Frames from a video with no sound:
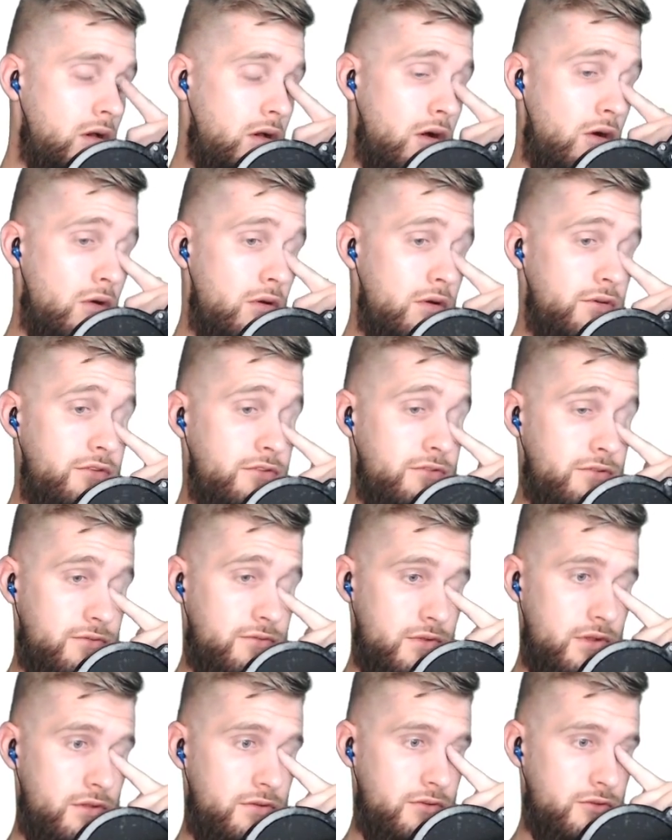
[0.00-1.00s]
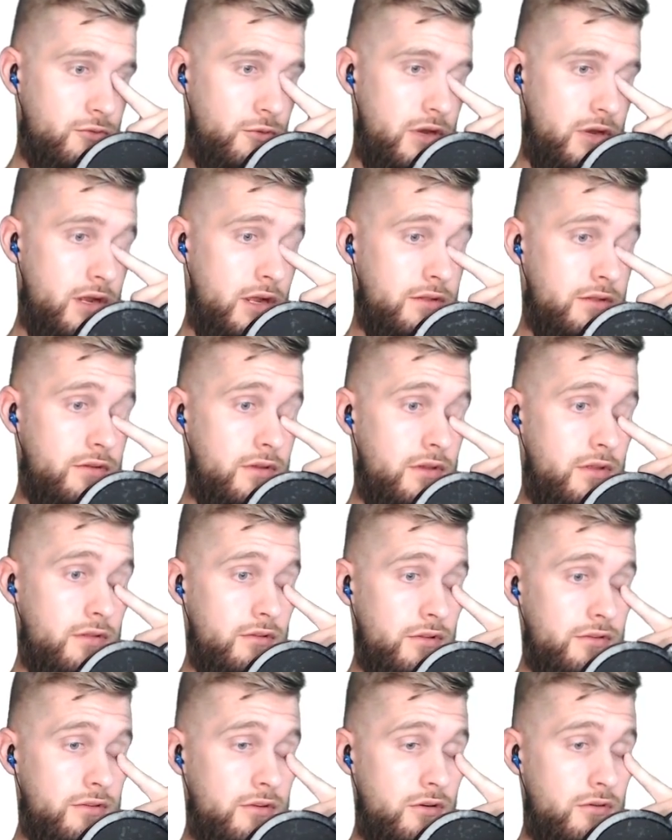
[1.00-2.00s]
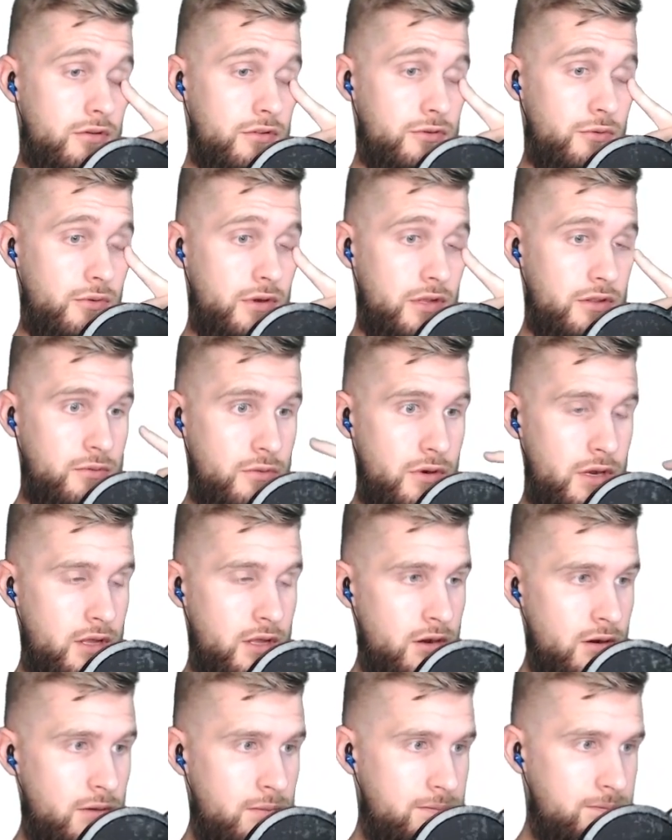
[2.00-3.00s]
Oh, this is 2019. Let's go to 2020 here.